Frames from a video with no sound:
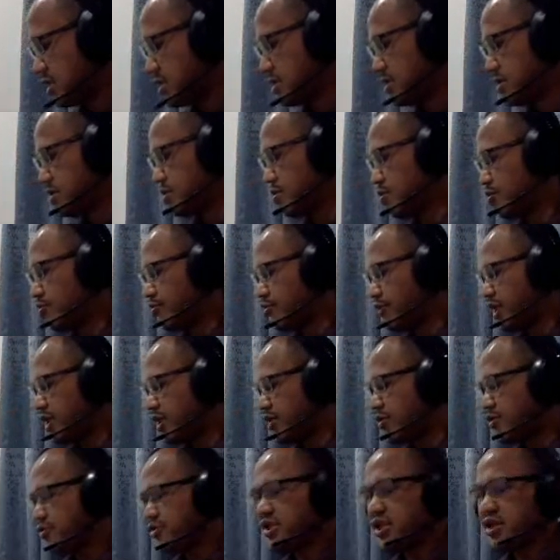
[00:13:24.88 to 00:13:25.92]
So when do
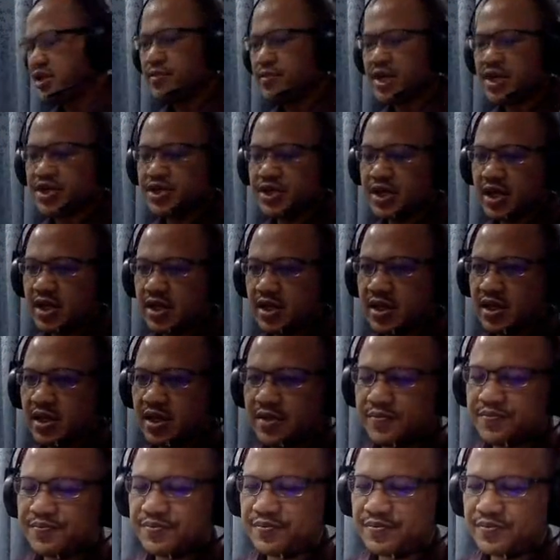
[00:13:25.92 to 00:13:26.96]
you say Masha Allah?
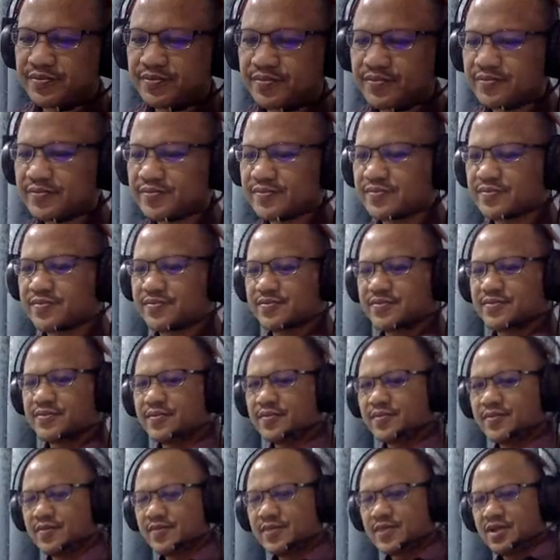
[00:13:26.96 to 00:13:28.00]

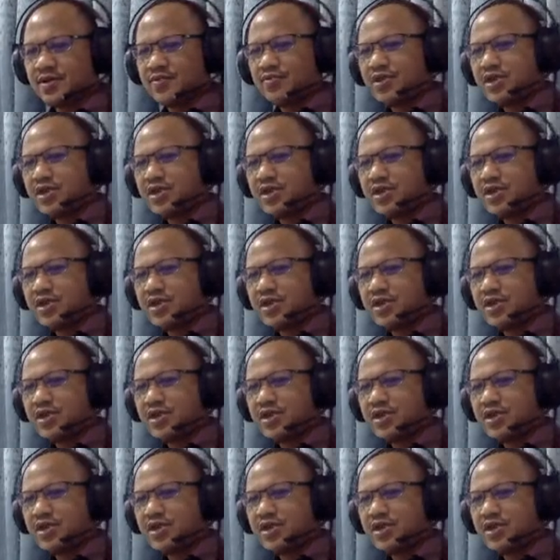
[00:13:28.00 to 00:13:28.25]
When